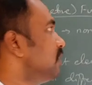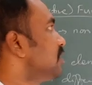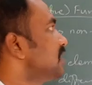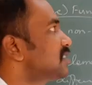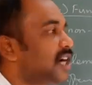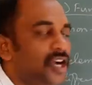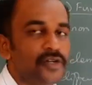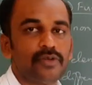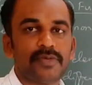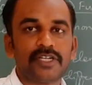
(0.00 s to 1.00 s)
What is the
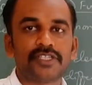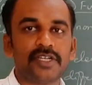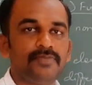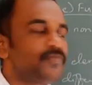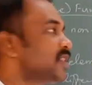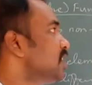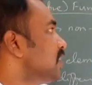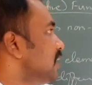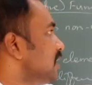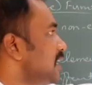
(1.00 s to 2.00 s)
onto
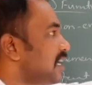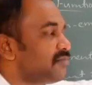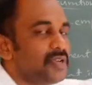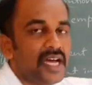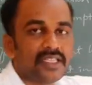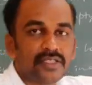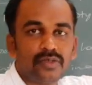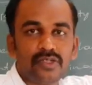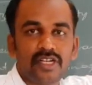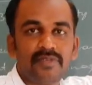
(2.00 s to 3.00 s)
function? A and B are the
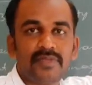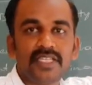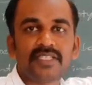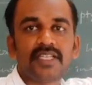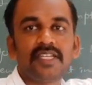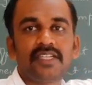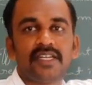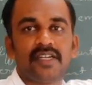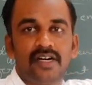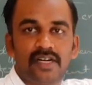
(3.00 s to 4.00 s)
two non-unit set.